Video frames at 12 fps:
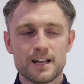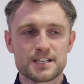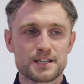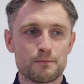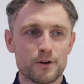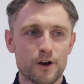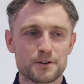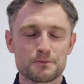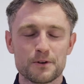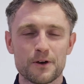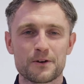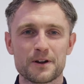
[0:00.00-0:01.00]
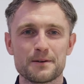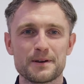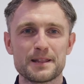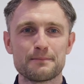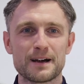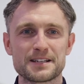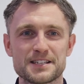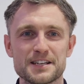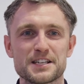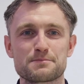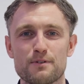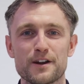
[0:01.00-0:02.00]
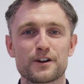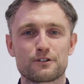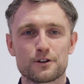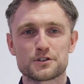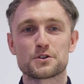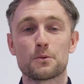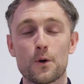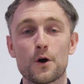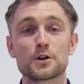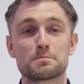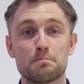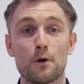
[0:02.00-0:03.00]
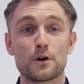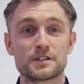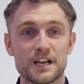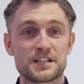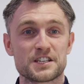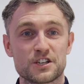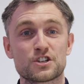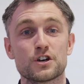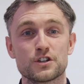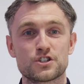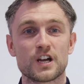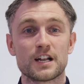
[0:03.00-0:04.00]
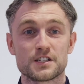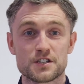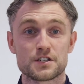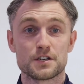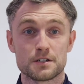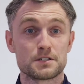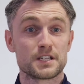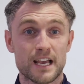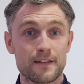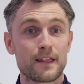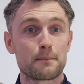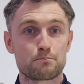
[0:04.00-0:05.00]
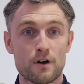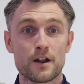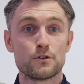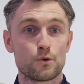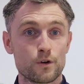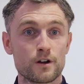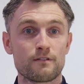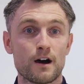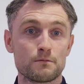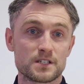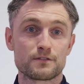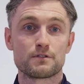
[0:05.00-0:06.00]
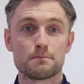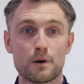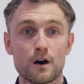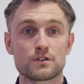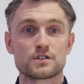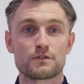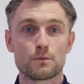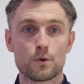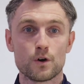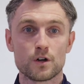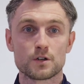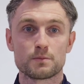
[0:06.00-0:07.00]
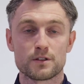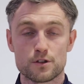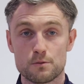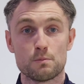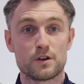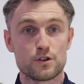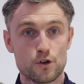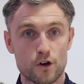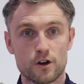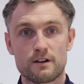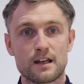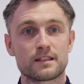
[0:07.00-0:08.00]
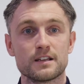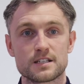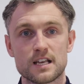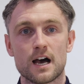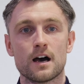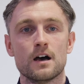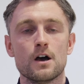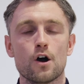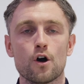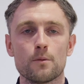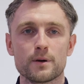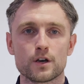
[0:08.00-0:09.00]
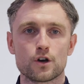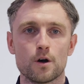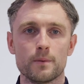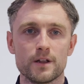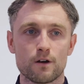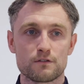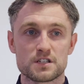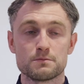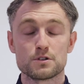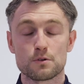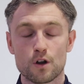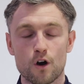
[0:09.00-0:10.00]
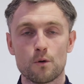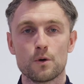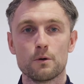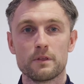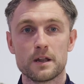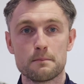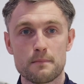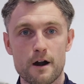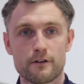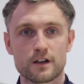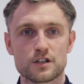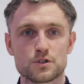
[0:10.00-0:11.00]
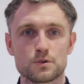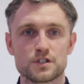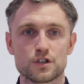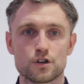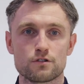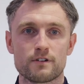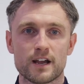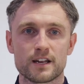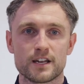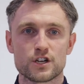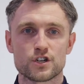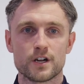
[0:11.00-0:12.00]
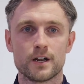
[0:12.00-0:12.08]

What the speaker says: listen, we're not going to be the Man City spreading across the world, but it's a good chance to get that brand known around different parts of the world with younger athletes that are up and coming. Obviously, we do a lot of work within America, so it's a good recognition.